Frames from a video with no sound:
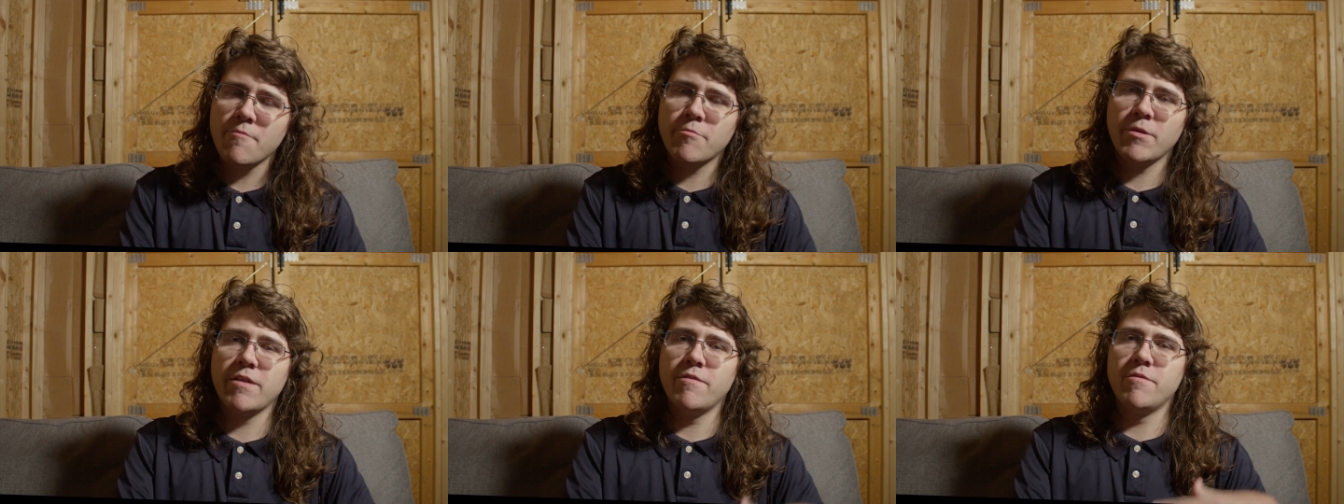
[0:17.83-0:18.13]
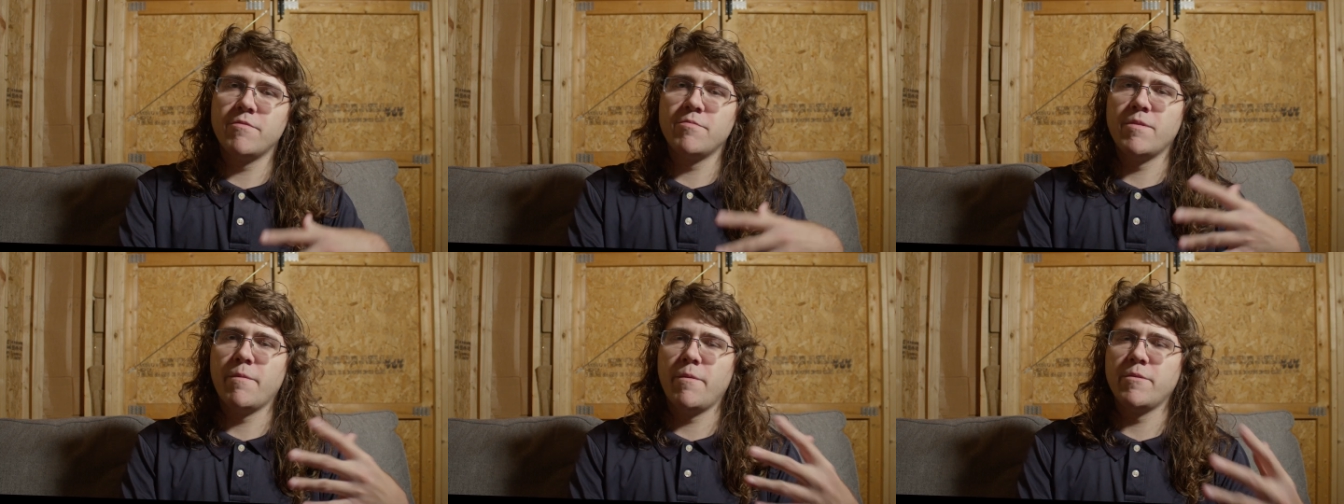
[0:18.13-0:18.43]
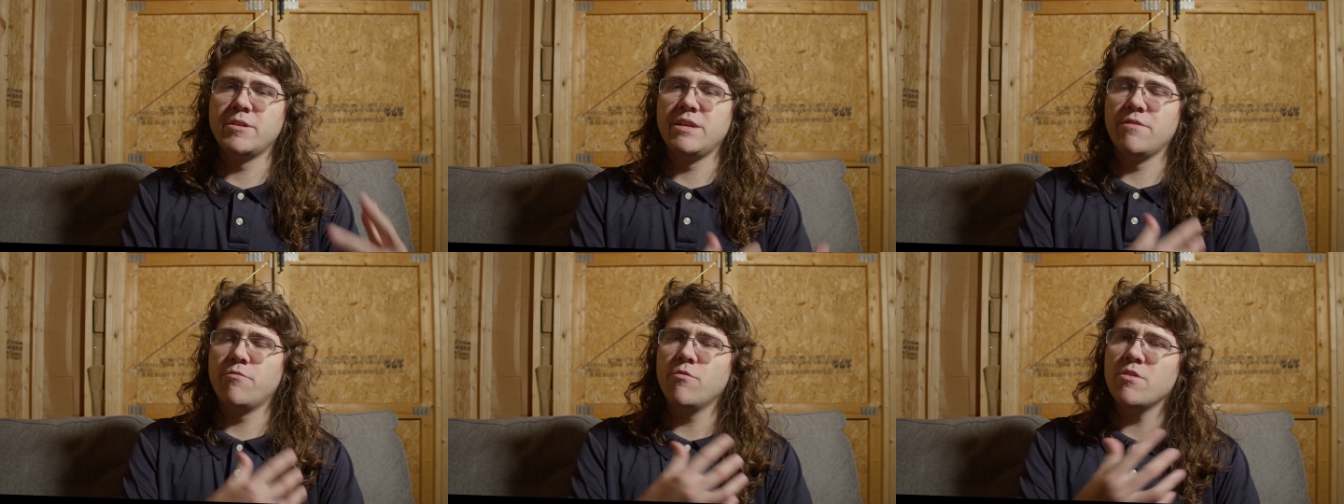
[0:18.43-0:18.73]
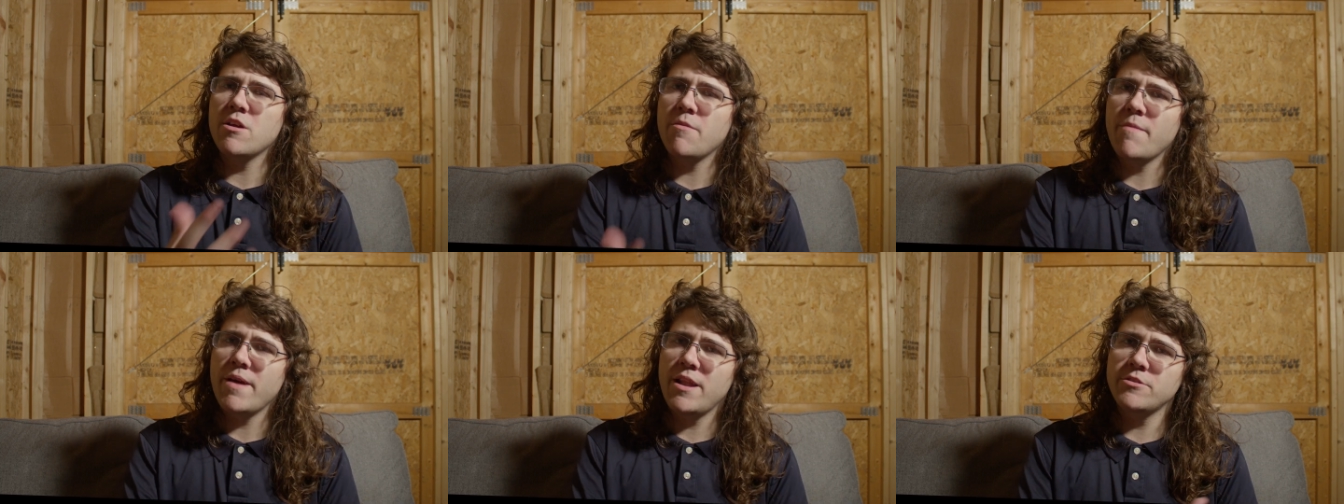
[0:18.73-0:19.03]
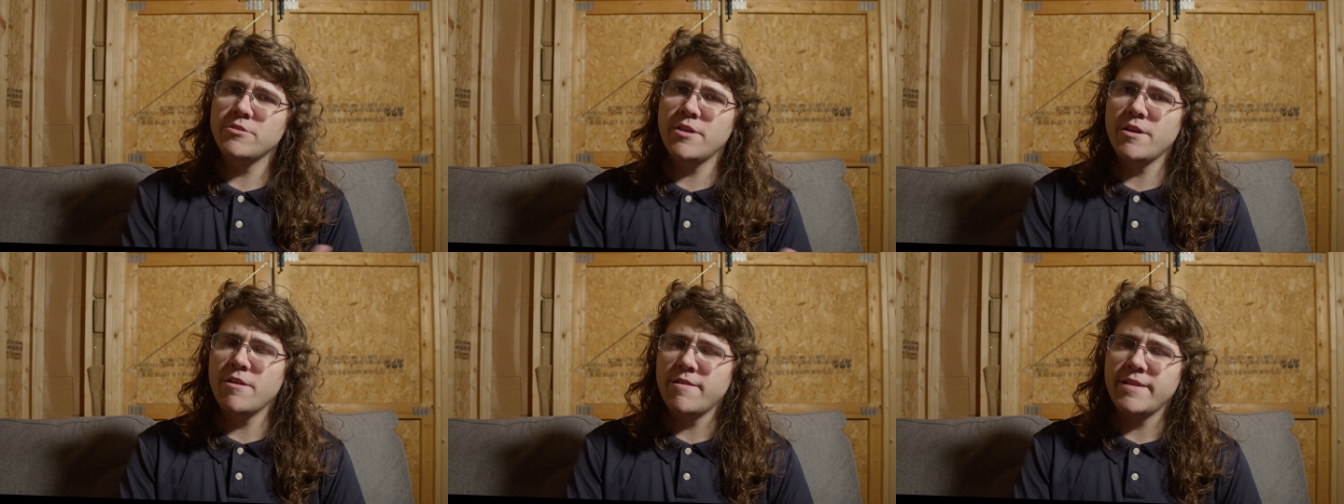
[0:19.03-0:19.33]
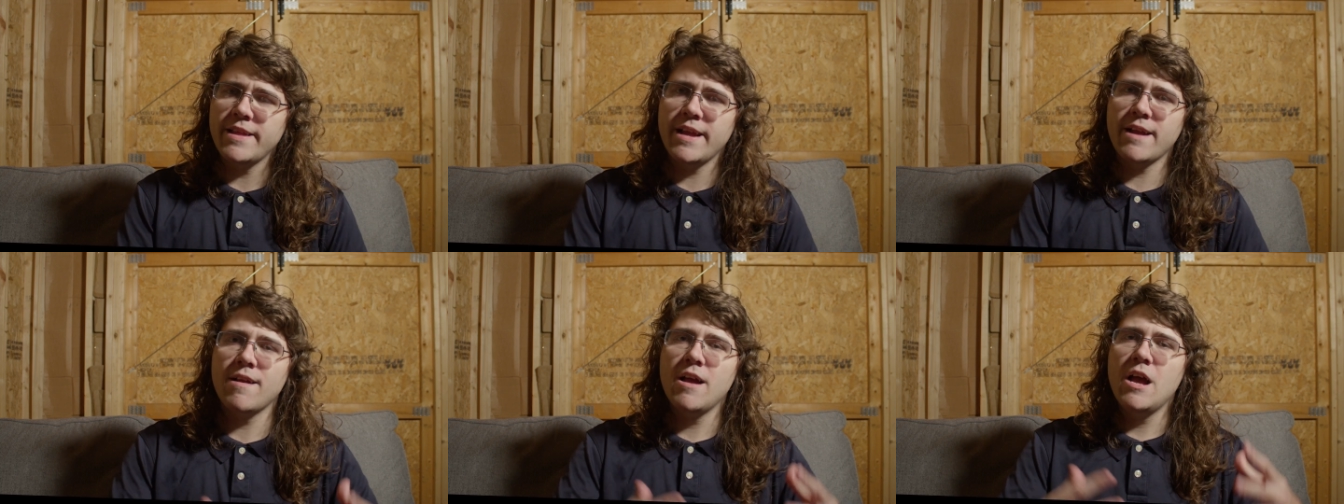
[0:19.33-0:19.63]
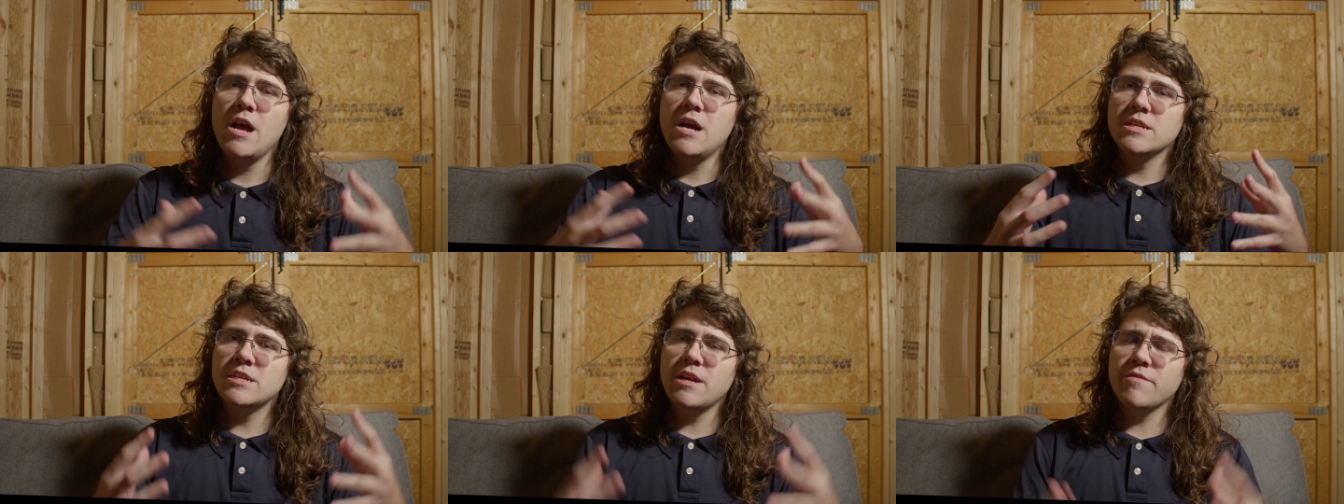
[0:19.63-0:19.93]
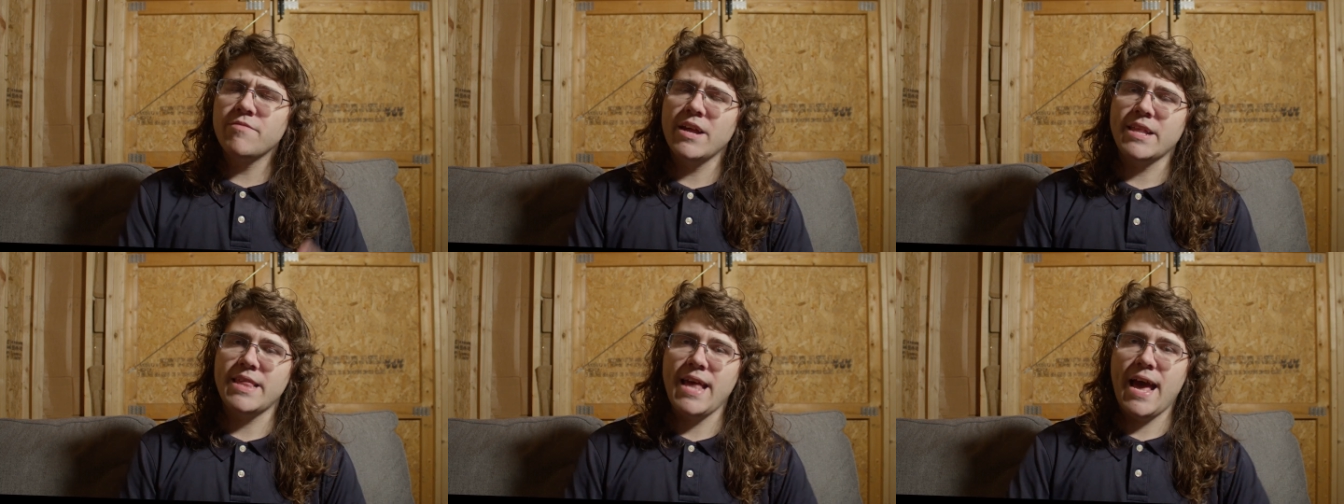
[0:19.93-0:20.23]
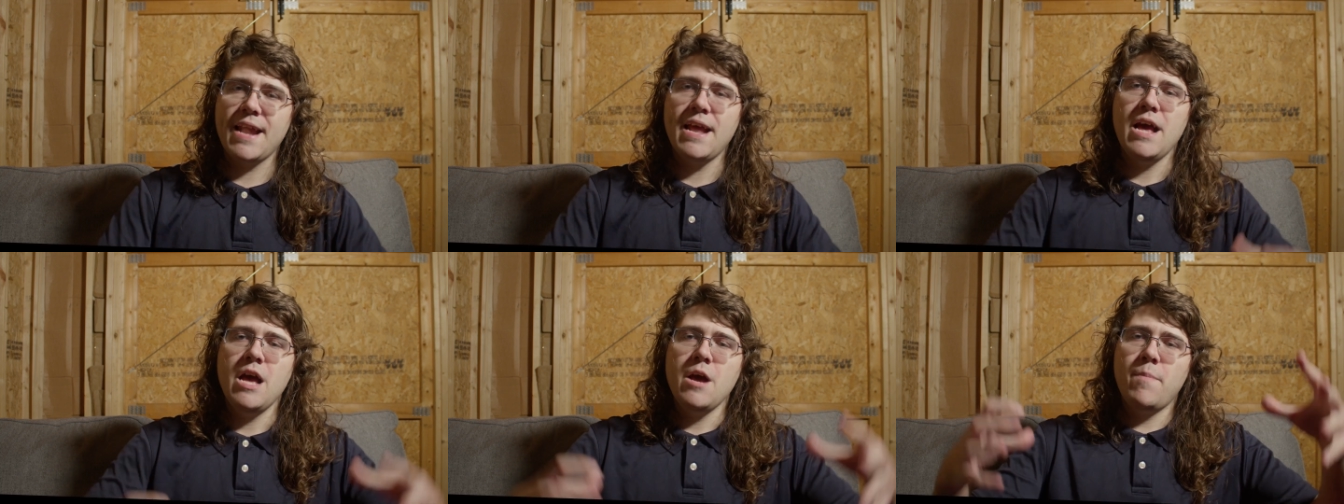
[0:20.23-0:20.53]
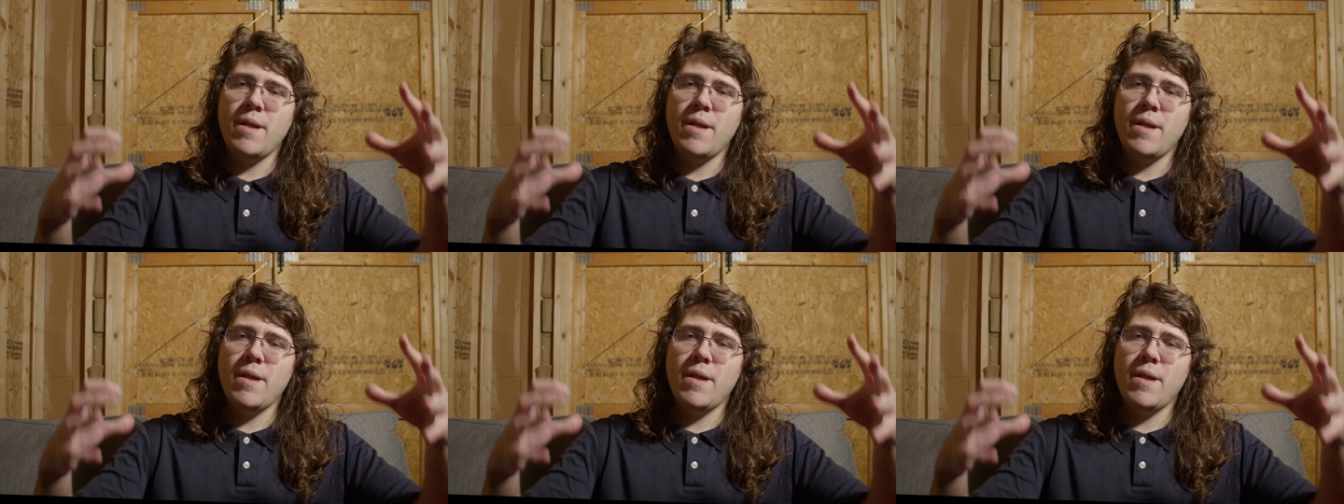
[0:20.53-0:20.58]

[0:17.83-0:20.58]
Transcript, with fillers: I played with the Motif window manager here and there, stuff like that.